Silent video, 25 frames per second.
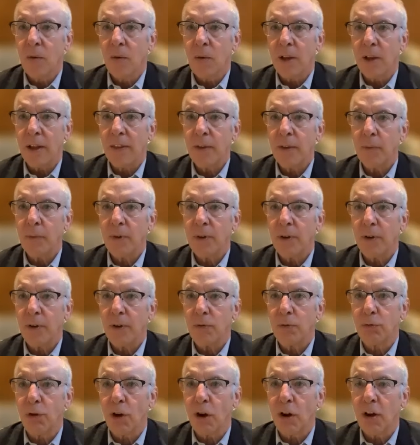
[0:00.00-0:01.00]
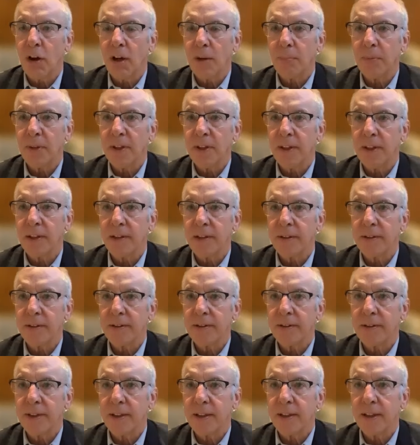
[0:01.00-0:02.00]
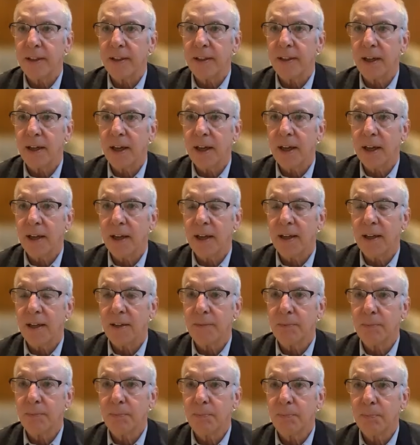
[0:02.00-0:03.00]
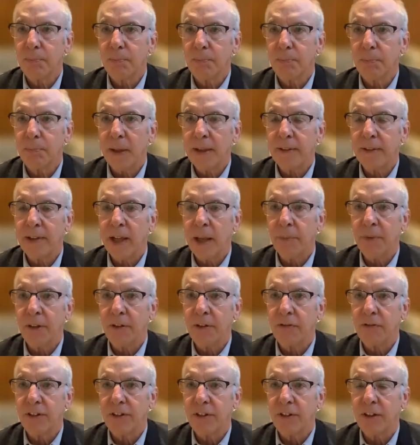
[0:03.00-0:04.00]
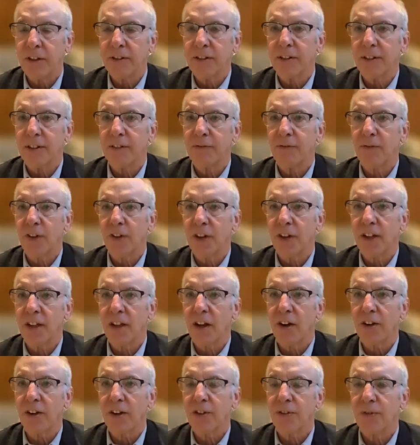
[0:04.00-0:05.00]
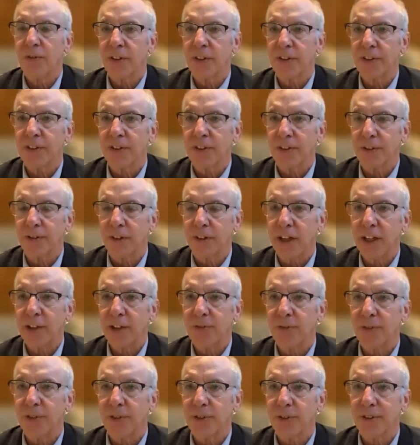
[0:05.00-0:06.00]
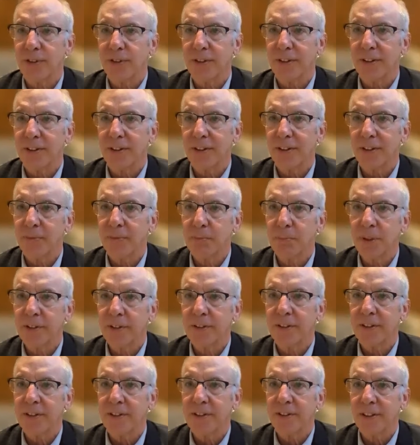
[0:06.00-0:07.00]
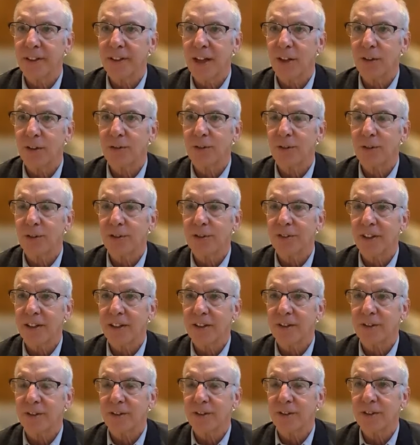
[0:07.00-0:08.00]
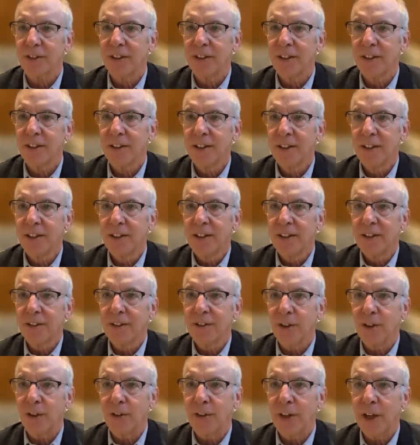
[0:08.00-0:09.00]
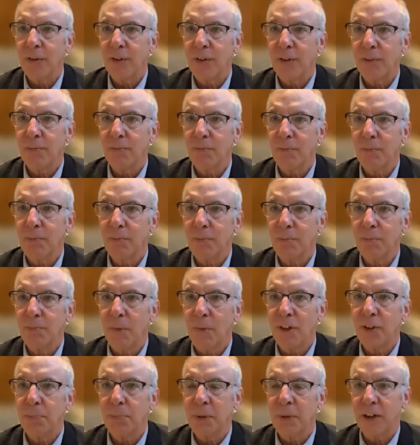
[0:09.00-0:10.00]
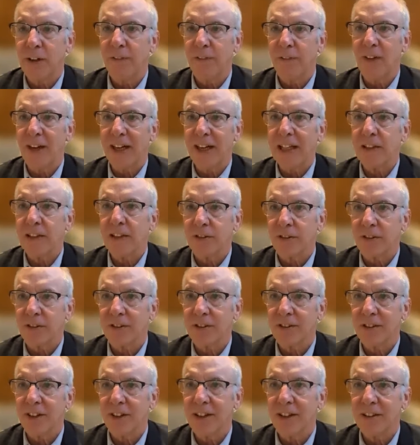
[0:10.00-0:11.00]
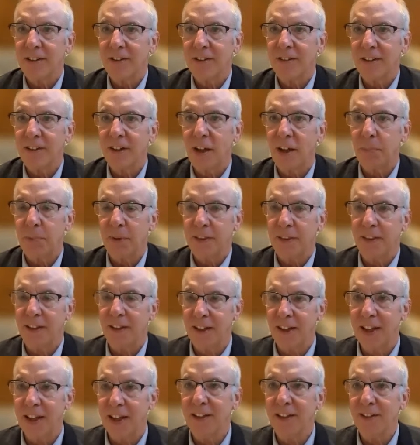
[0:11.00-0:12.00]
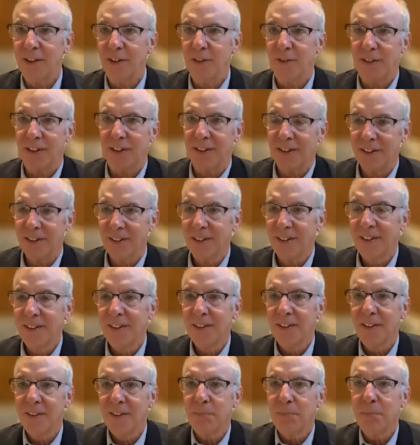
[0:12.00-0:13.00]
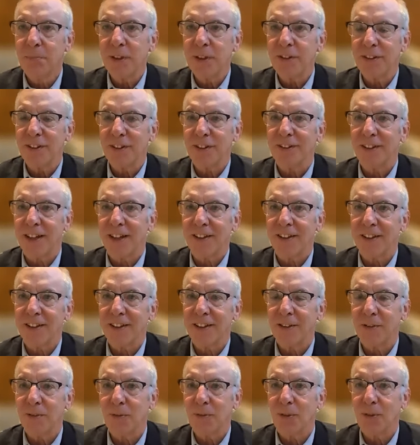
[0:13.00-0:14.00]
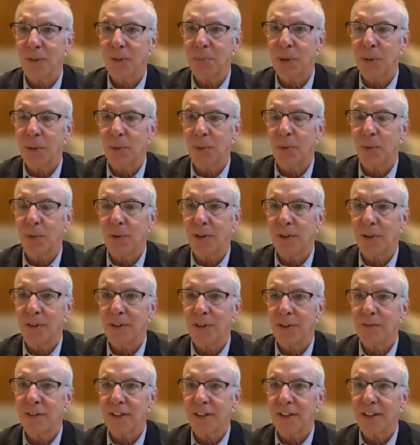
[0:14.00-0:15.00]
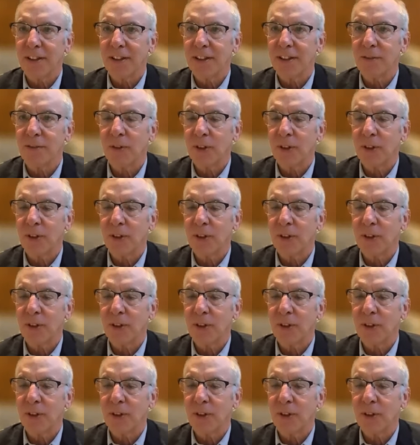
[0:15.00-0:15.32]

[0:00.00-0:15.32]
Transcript: I think we're wrong because the uh, pandemic resulted in very large fiscal transfers to the business and household sectors. So they were in much better financial shape, shape at the end of a business cycle than what people were really,